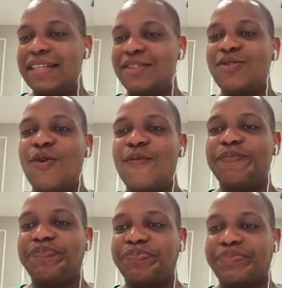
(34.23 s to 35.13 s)
So
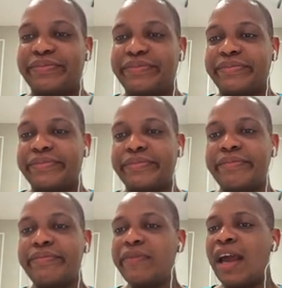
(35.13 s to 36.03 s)

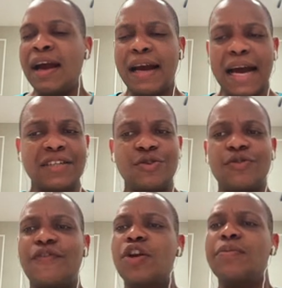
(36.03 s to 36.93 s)
guys, also
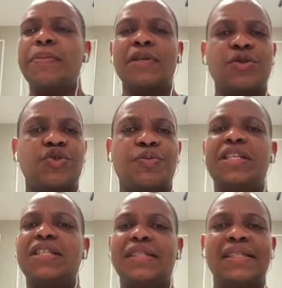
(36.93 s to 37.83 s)
follow me on my social
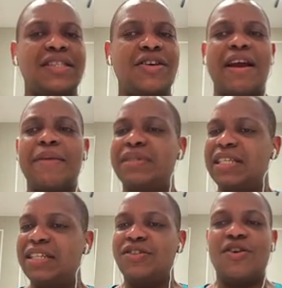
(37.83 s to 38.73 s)
medias: Instagram,
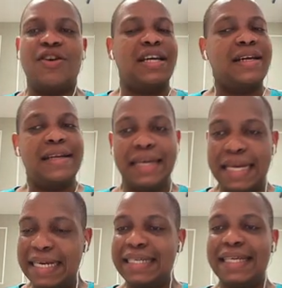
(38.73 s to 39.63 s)
TikTok,
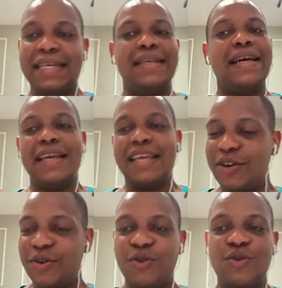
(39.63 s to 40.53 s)
LinkedIn, here
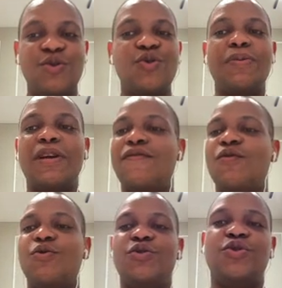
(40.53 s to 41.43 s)
on YouTube, and of
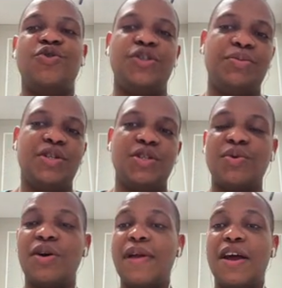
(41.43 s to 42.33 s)
course on Dribbble as
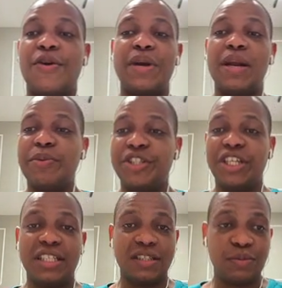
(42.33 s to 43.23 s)
well. I'd really
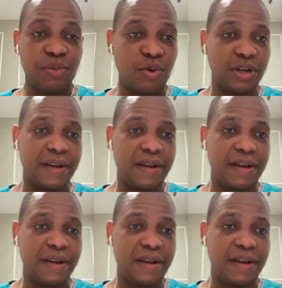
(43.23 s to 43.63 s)
appreciate the support.